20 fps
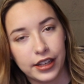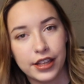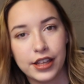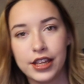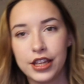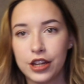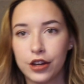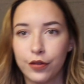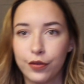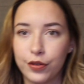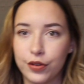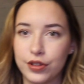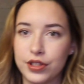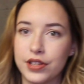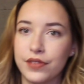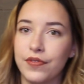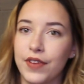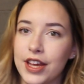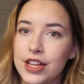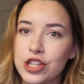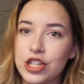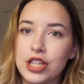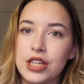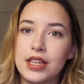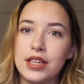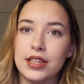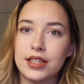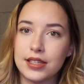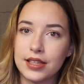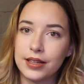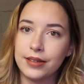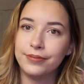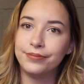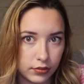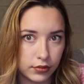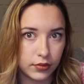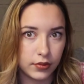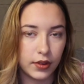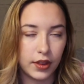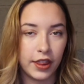eat your fruits and veggies,
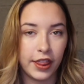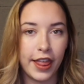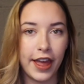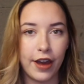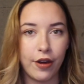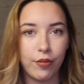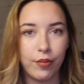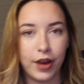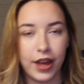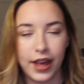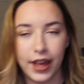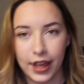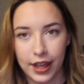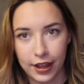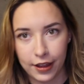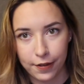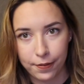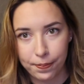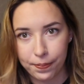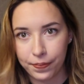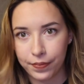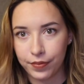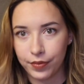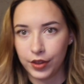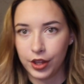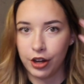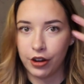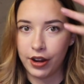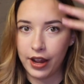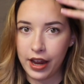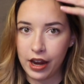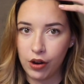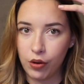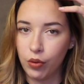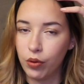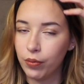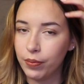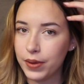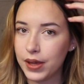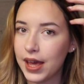and that way your hair
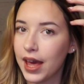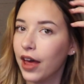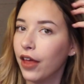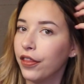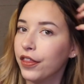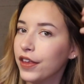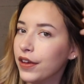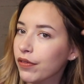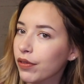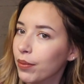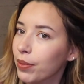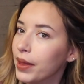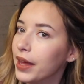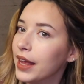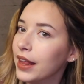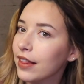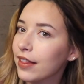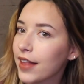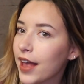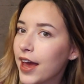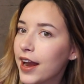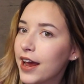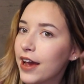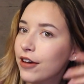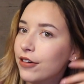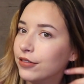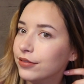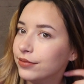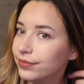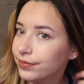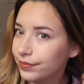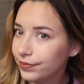will be healthy from the inside out.